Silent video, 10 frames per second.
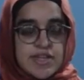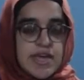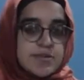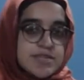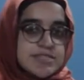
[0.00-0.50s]

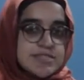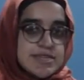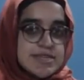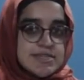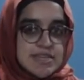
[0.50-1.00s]
Now, this
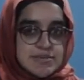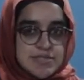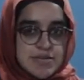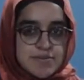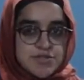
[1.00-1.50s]
DNA-zyme
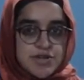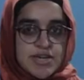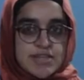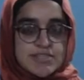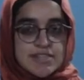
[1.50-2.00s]

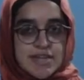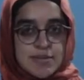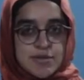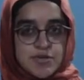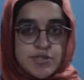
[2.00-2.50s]
substrate is
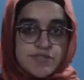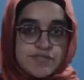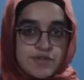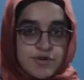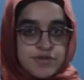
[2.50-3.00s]
labeled with a
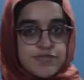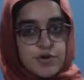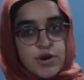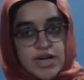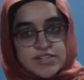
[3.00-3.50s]

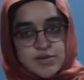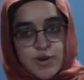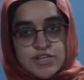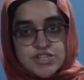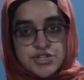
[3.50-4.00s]
fluorophore and a
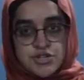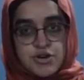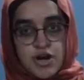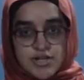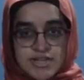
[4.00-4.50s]
quencher
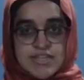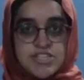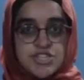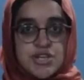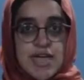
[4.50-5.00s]
on
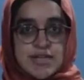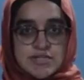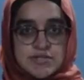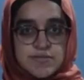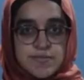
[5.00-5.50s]
each
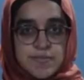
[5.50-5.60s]
end.